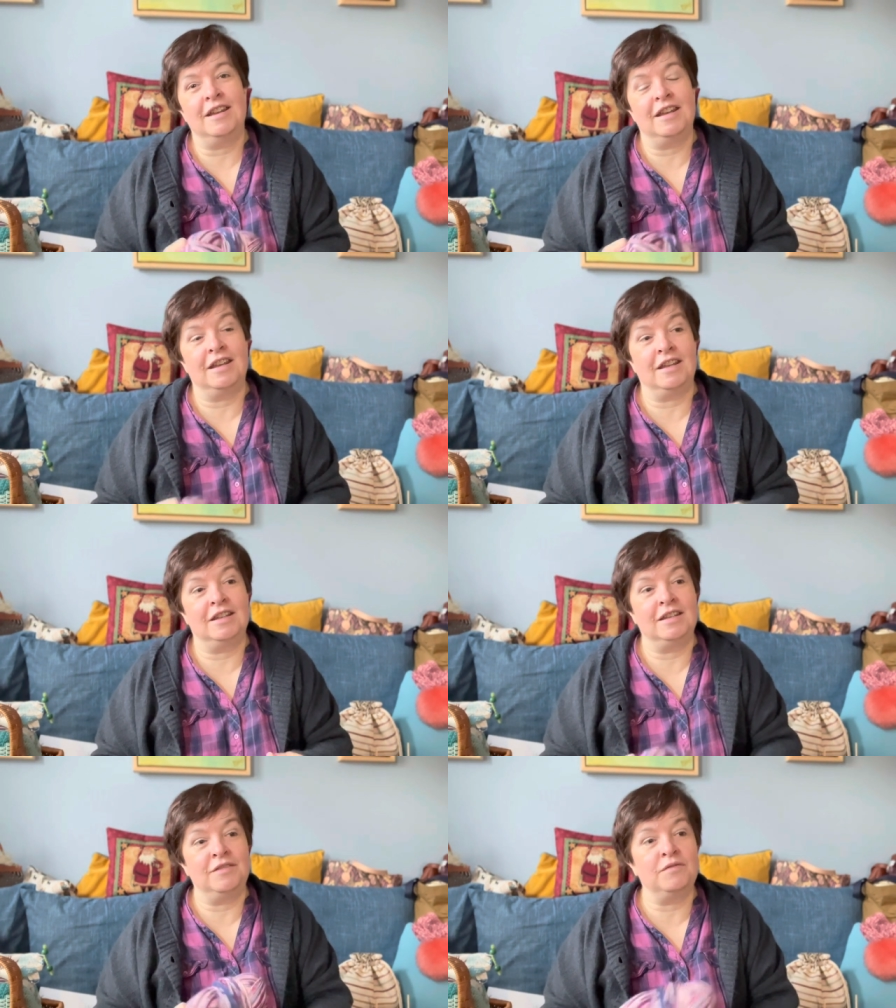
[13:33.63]

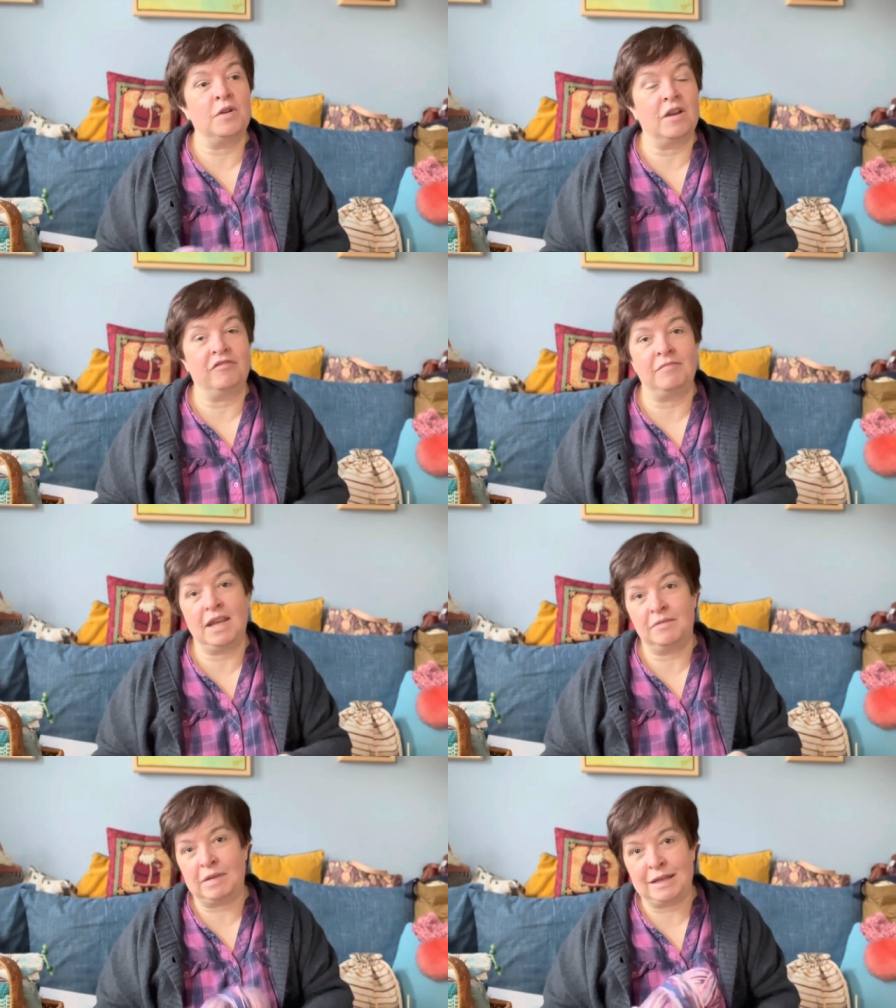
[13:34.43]
and even though I've
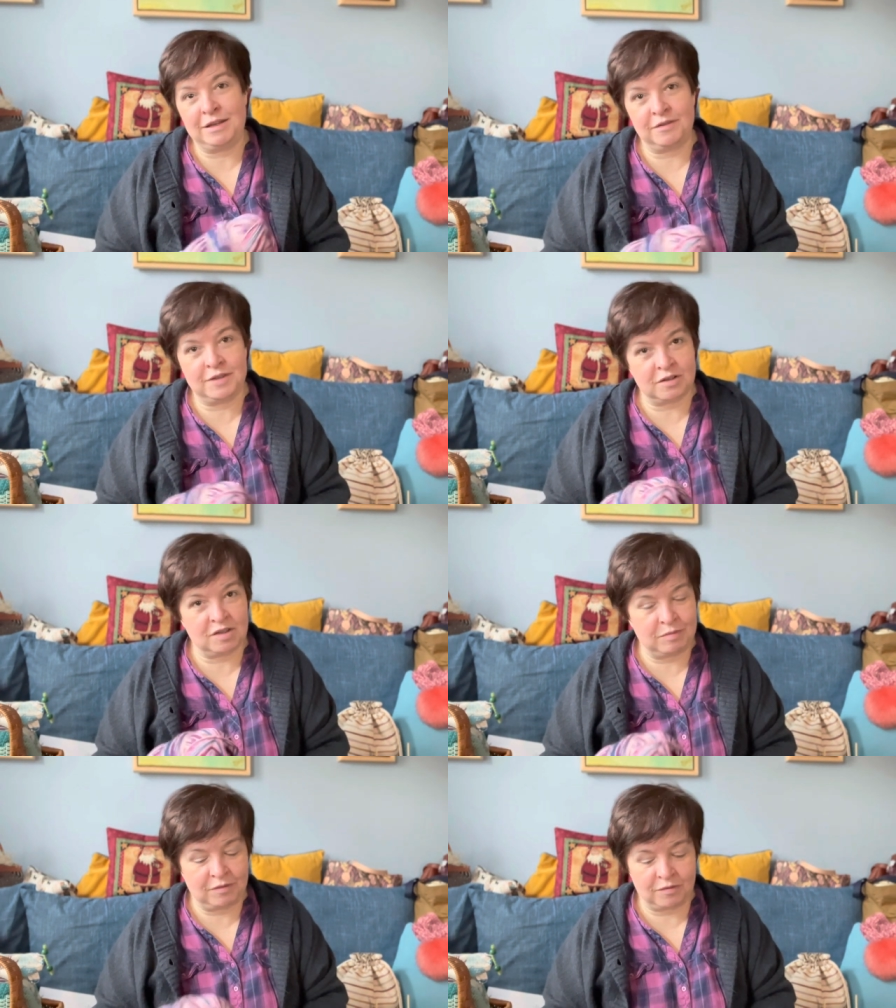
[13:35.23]
made plenty of
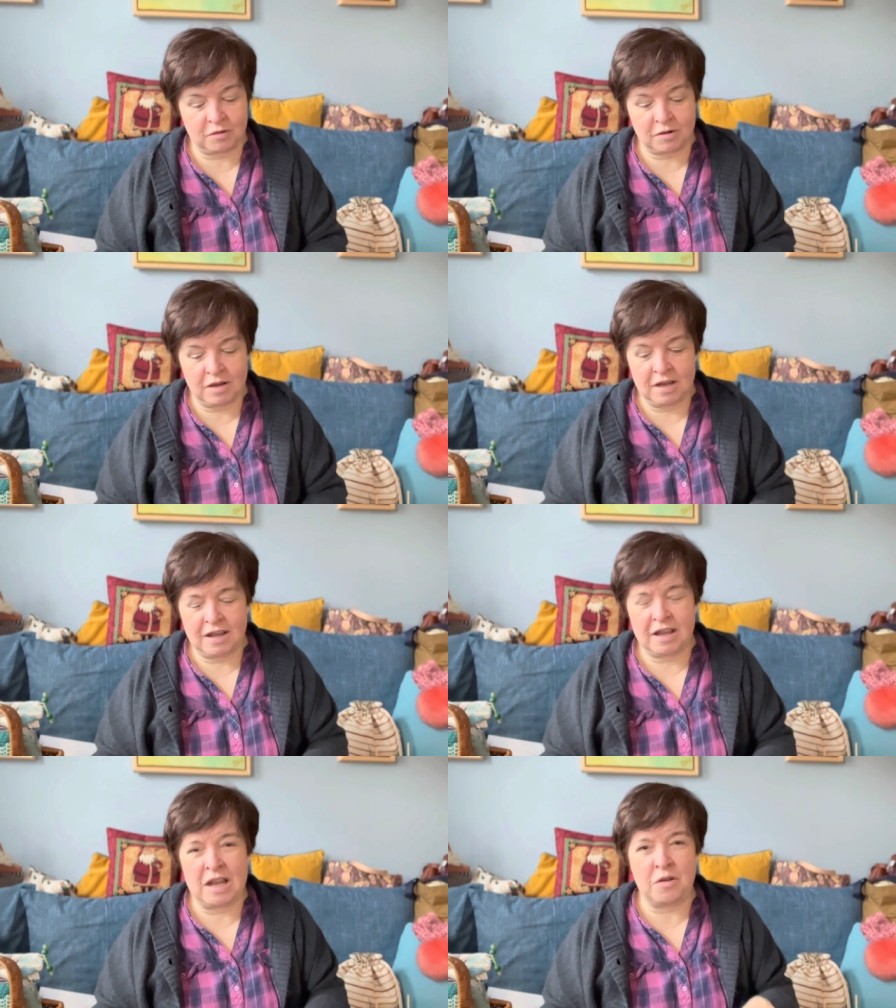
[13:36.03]
socks before,
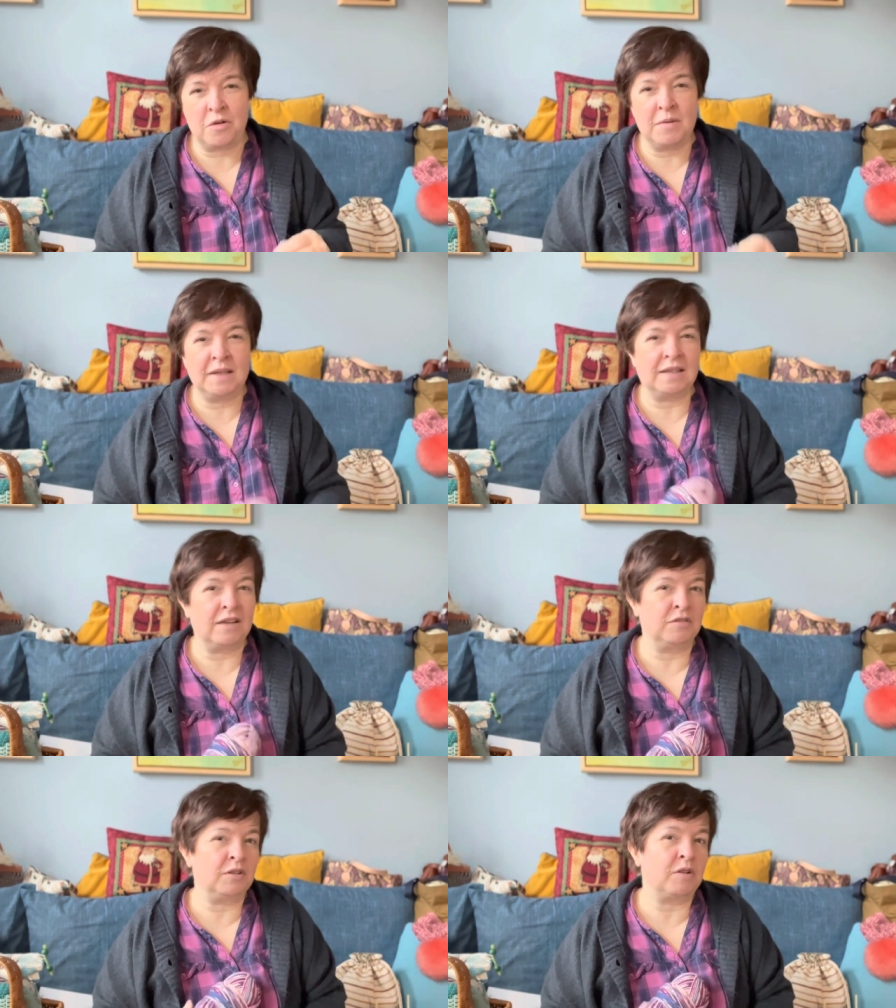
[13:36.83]
I always
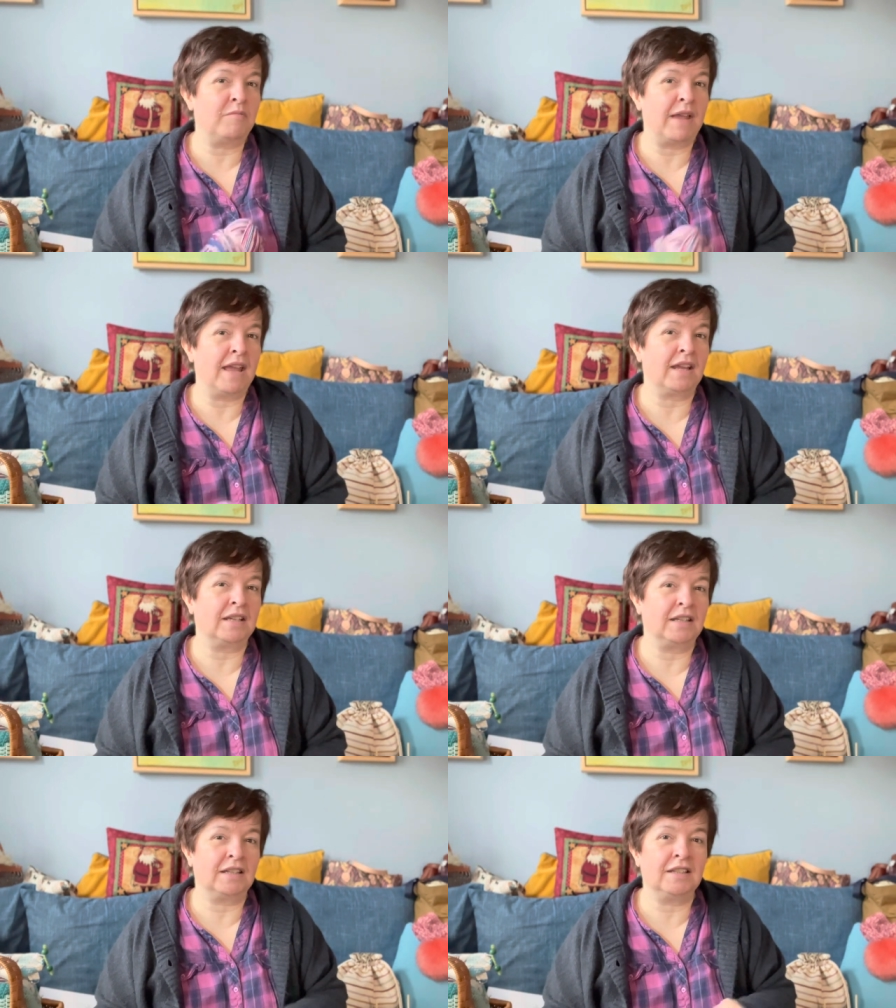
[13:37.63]
have to go back
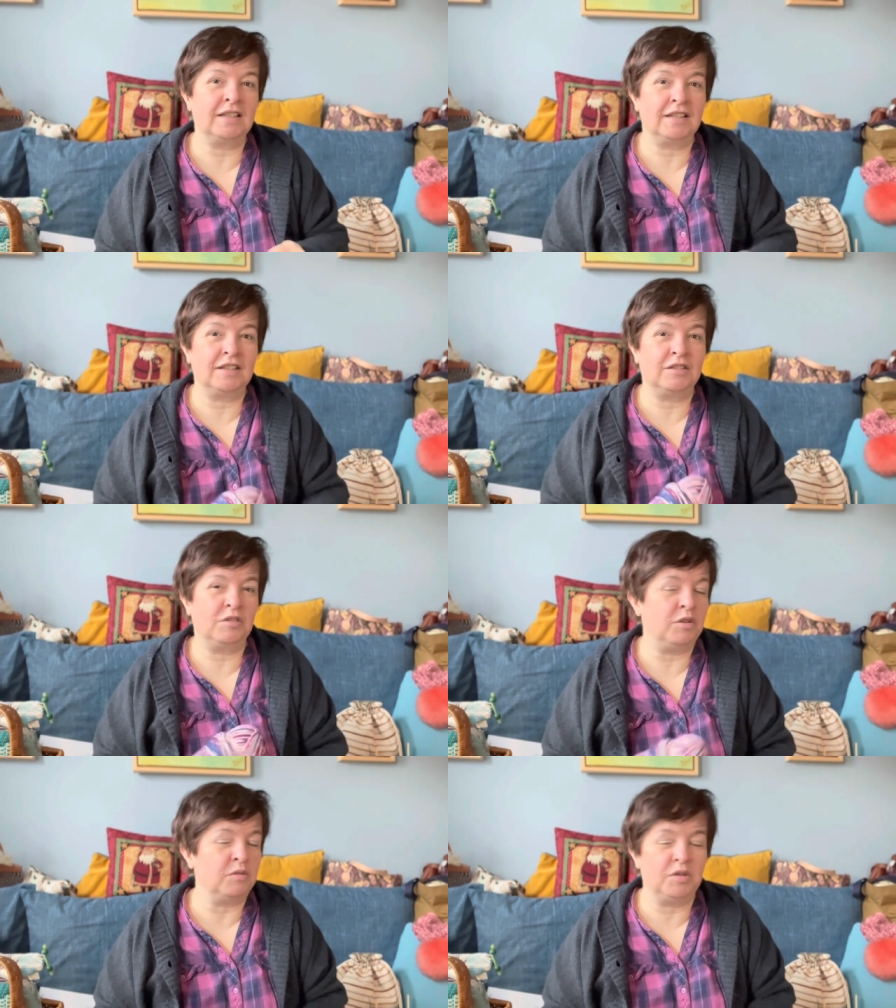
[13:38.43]
and
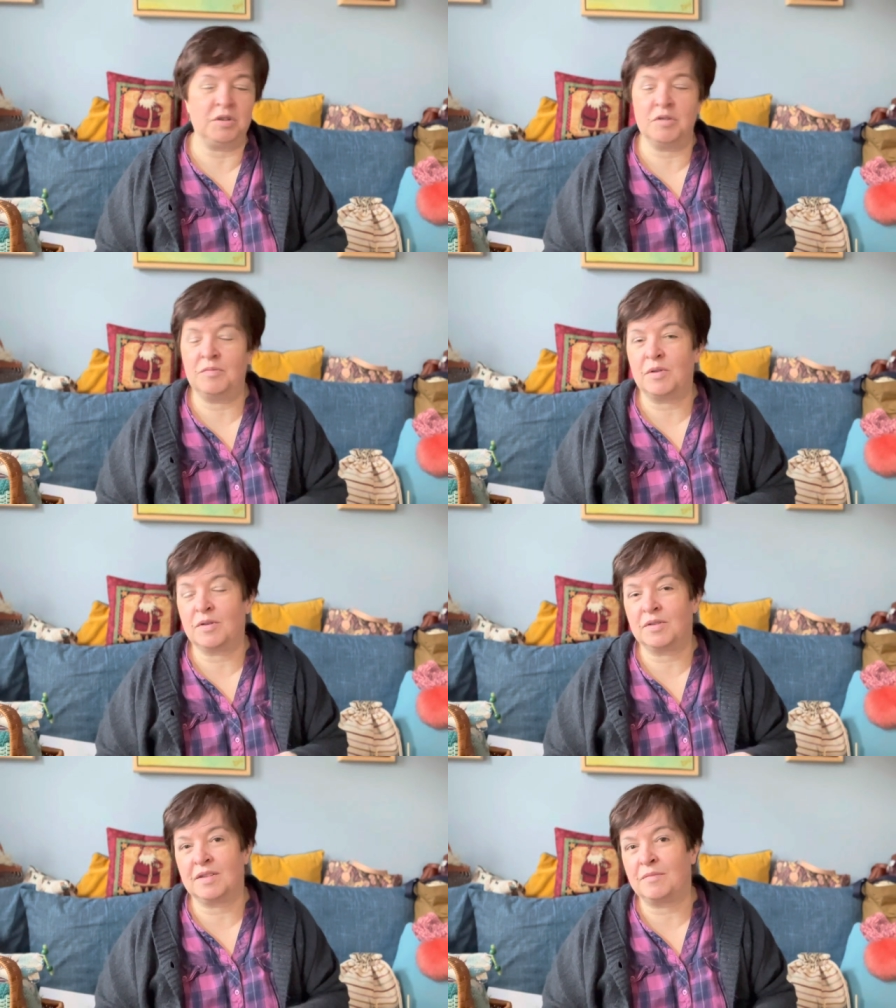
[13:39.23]
to YouTube
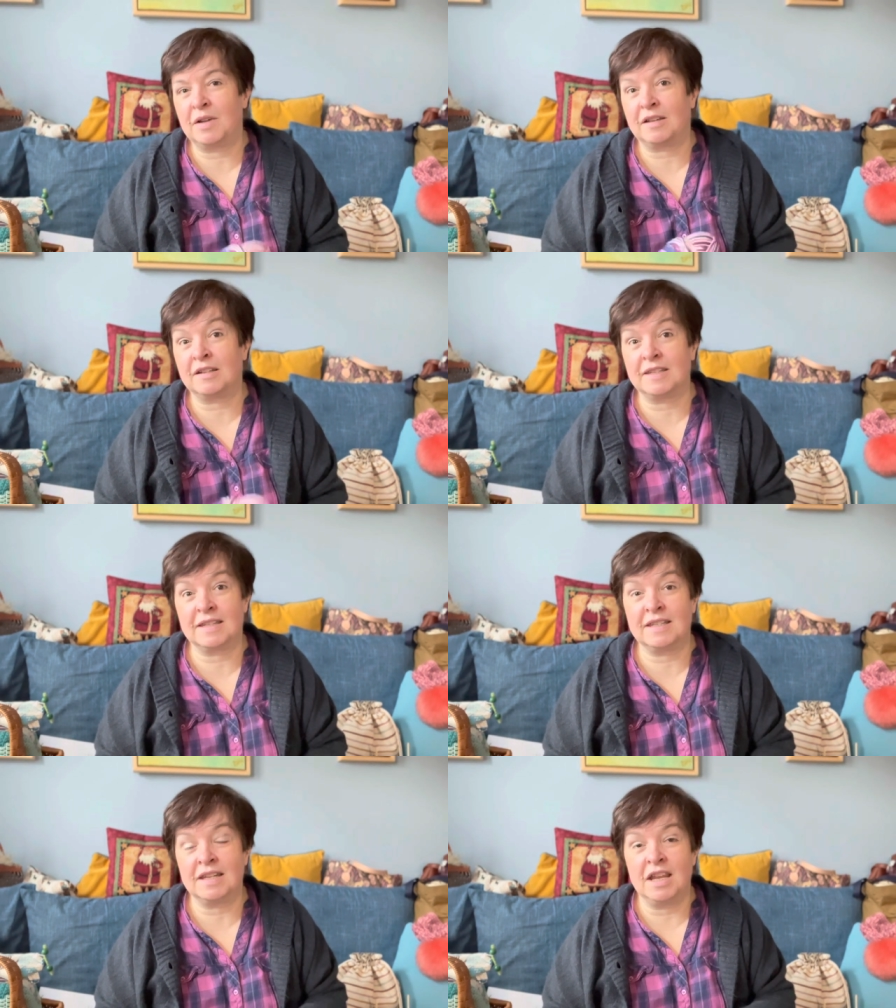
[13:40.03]
or somewhere else
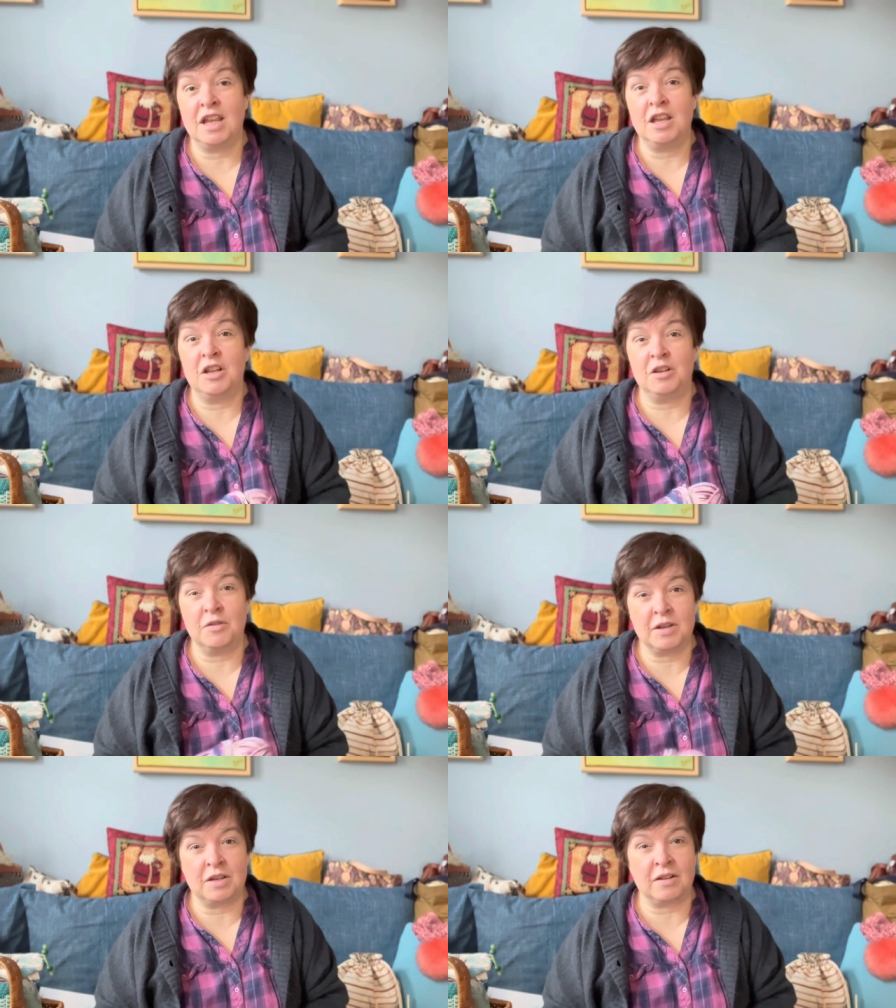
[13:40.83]
and
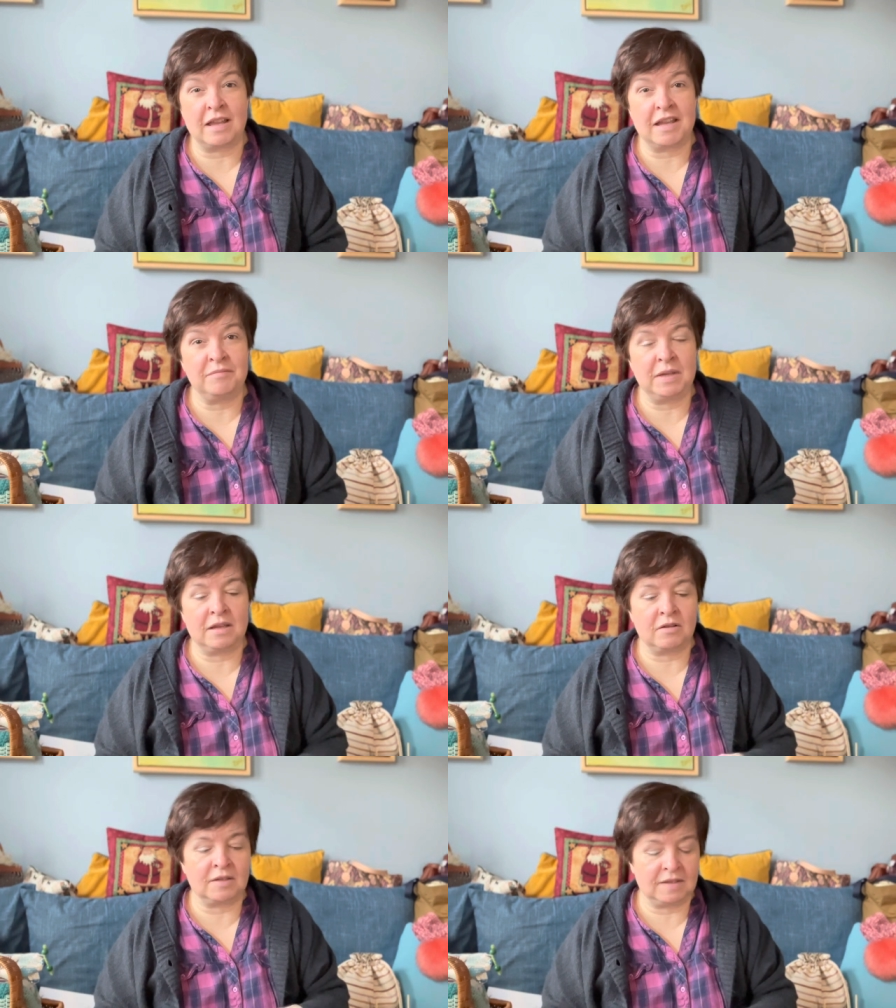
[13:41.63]
look it all up,
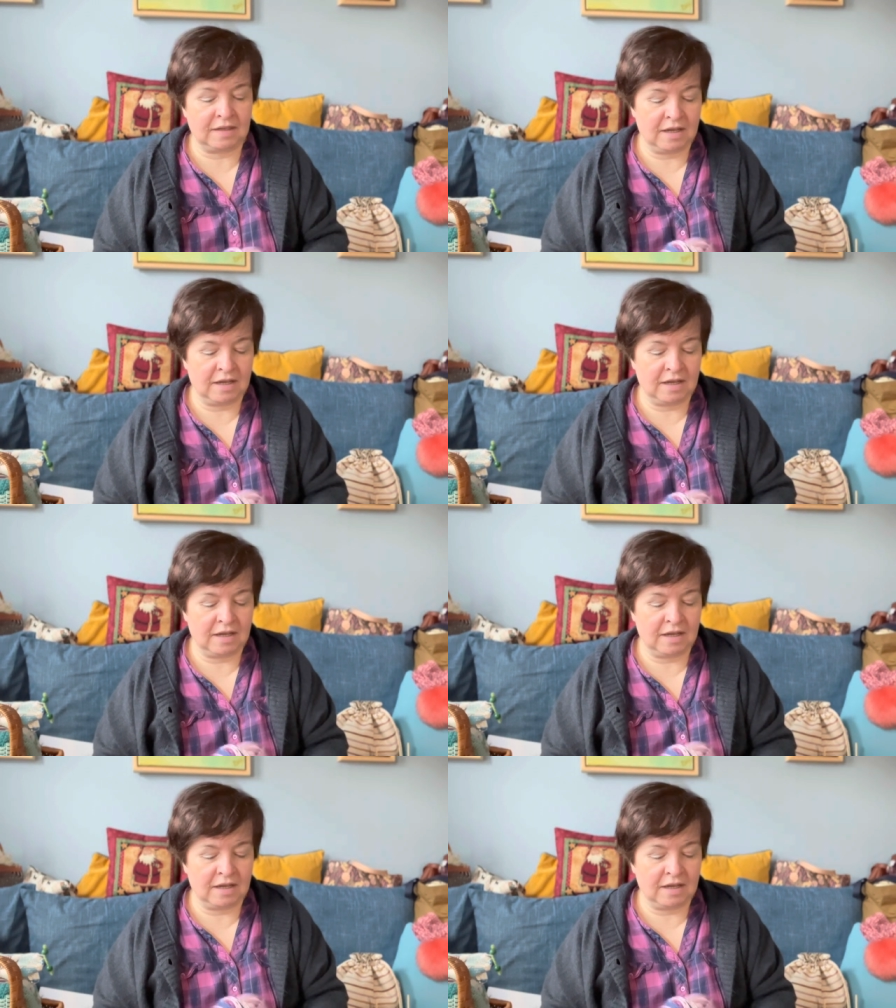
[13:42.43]
because